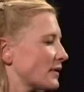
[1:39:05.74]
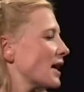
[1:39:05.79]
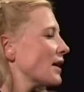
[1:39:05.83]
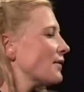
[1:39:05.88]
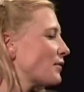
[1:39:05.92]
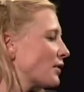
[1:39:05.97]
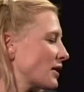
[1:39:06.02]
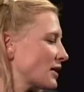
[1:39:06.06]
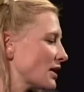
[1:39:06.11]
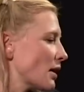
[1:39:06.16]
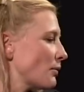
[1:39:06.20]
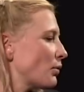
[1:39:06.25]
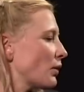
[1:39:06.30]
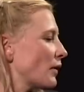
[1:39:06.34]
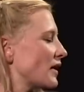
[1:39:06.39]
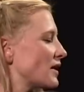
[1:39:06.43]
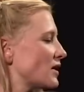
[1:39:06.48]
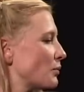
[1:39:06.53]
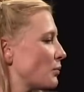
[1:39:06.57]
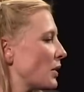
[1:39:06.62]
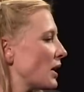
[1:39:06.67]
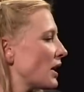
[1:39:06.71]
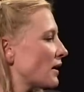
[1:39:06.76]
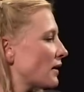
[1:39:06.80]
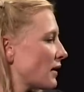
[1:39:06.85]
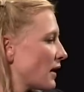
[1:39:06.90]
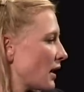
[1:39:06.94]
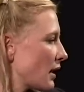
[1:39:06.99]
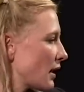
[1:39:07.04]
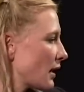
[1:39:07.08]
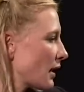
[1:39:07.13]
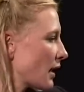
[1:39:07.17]
say for example, there's a big
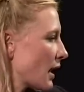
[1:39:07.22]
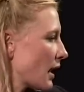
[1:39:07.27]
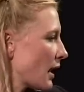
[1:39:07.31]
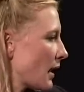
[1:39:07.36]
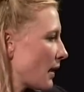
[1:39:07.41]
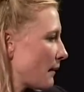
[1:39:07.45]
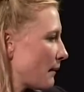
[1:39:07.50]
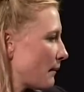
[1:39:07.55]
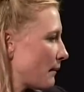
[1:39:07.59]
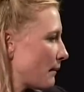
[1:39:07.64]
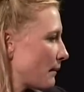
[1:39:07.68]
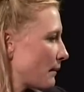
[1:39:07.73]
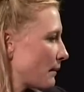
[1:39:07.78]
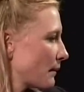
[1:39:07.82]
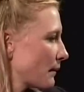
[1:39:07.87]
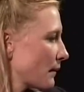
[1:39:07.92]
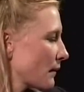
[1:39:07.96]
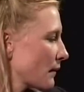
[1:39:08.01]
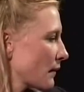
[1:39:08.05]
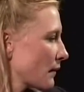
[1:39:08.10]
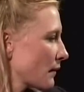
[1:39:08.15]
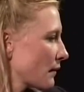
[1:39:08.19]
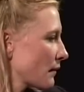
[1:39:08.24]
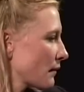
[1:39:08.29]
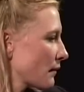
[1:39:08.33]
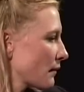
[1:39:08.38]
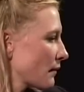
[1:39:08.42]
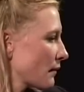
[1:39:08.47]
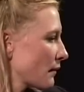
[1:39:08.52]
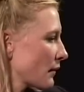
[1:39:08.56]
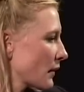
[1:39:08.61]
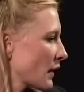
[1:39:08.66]
thing um,
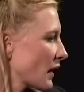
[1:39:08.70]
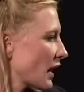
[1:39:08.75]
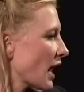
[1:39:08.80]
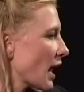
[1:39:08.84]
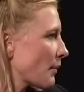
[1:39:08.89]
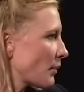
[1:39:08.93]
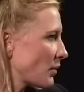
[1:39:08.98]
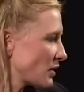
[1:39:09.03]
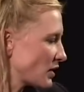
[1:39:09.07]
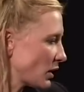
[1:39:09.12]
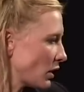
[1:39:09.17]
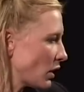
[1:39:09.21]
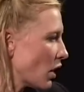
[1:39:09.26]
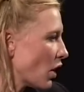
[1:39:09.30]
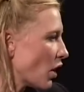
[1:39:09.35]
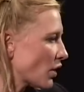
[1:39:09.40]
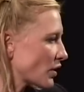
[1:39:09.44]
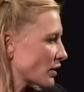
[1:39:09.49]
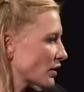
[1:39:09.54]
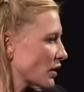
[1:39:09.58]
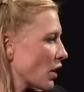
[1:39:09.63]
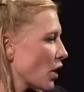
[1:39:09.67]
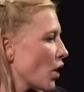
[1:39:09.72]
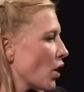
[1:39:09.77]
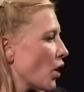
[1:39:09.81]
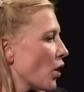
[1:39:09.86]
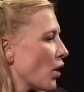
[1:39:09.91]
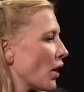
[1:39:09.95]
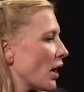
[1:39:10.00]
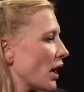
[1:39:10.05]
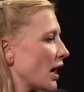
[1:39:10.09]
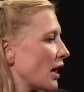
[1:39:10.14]
that happens a lot.
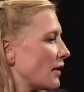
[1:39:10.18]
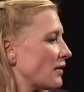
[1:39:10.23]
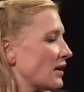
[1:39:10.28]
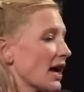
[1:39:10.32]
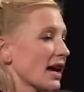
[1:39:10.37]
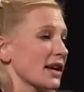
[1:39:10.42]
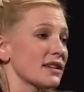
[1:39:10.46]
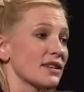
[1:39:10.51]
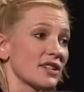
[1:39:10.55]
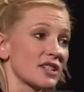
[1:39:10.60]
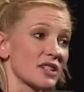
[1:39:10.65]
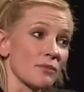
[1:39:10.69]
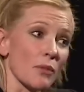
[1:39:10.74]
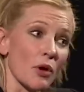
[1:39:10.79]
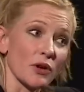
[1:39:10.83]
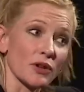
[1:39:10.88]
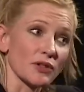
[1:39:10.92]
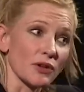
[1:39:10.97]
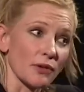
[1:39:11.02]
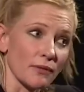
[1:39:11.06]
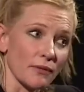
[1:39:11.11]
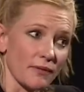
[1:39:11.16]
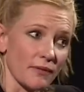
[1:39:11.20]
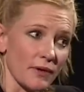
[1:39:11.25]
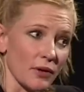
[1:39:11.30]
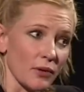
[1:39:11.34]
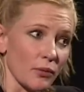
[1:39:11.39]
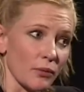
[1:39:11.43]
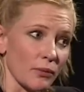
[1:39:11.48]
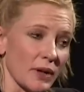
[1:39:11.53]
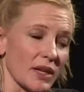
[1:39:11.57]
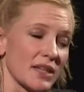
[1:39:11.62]
If an actor smokes on
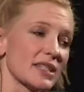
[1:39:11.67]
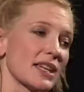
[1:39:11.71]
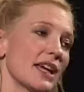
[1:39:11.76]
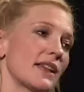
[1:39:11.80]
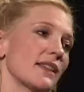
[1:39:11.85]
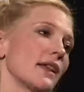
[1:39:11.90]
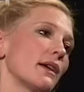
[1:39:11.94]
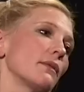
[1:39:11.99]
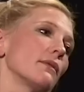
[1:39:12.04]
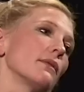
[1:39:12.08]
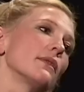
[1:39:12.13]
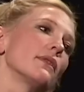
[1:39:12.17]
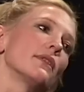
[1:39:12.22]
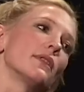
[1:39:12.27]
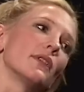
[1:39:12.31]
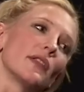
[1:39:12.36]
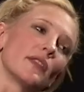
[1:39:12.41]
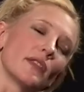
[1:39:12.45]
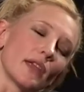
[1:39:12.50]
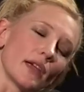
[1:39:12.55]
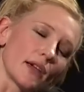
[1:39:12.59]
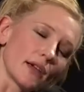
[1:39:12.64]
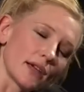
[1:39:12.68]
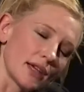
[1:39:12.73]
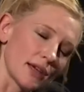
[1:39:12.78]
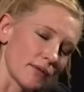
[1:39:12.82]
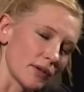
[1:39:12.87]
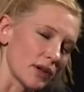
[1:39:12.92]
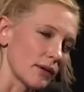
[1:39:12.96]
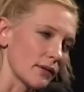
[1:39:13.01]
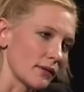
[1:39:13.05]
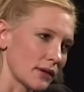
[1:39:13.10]
film, they're saying that, that they're,
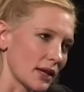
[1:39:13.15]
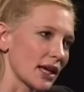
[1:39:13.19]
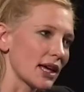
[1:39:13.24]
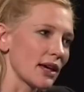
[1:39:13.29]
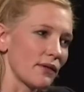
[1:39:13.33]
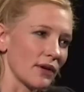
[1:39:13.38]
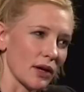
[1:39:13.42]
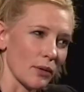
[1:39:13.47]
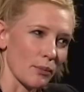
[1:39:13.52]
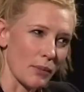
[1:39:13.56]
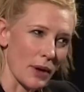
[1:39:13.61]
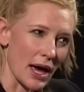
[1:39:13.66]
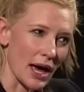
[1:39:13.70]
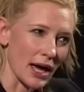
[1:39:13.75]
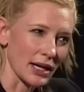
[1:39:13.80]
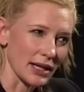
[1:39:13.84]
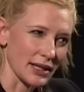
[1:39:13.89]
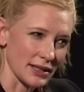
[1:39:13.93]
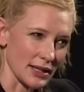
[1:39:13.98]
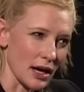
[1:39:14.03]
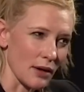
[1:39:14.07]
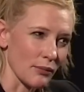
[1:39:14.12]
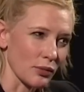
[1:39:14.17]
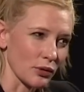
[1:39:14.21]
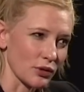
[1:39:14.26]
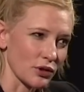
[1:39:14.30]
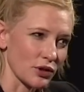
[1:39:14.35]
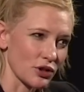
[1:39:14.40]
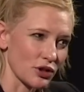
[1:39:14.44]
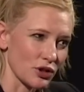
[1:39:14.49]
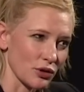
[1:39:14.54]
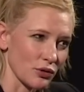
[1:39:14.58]
given a, they're giving a bad example
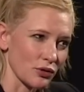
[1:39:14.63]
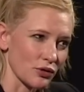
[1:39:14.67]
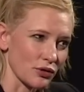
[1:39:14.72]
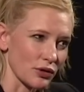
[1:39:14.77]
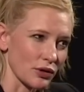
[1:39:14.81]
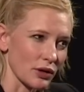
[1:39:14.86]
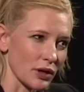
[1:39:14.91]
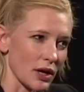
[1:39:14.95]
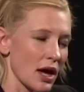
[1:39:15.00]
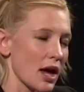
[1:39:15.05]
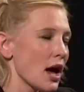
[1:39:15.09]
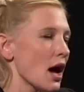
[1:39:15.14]
to children.